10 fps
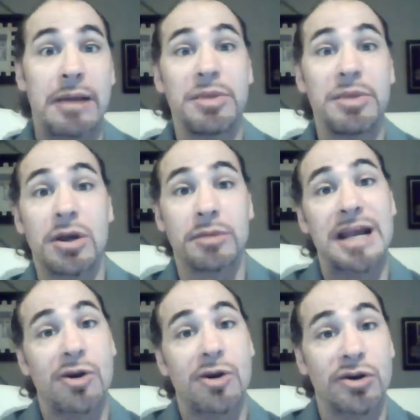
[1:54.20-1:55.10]
becomes
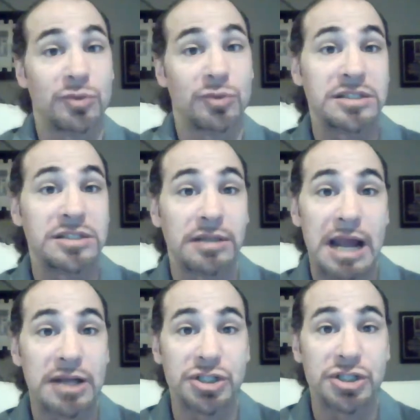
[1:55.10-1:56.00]
that Carson Wentz of
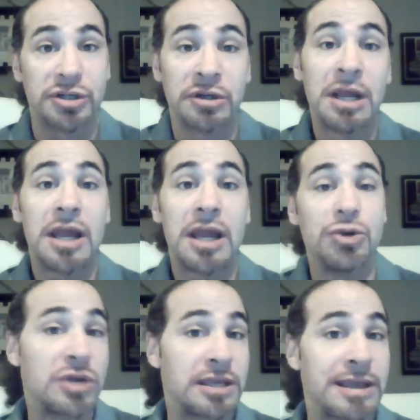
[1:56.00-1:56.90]
last year, and
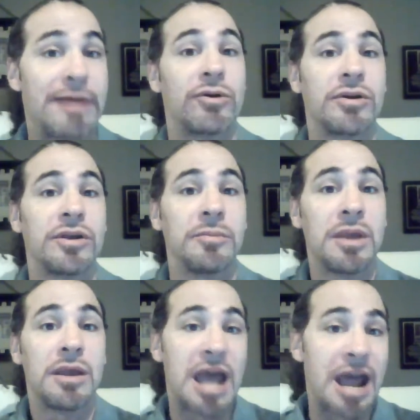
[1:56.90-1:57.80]
you can count on him
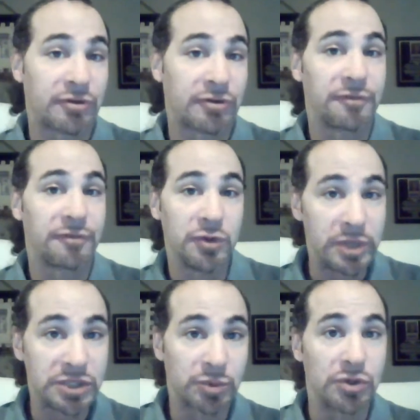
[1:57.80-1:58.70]
after a few
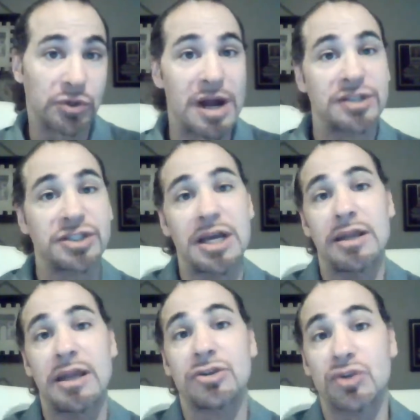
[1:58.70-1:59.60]
weeks when you watch
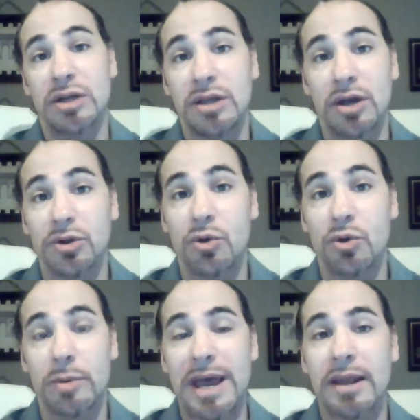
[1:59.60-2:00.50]
that and trade the other
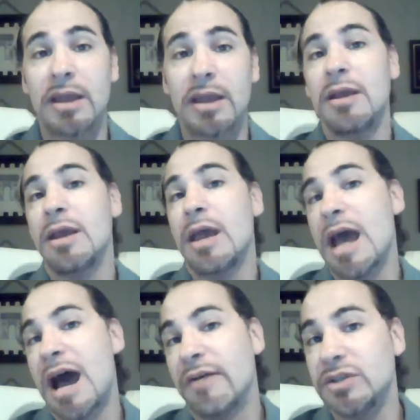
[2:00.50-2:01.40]
quarterback.
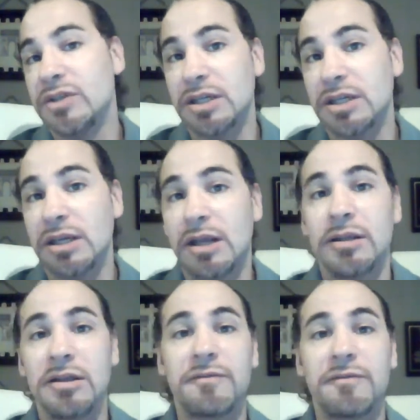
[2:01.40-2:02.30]
Obviously, in the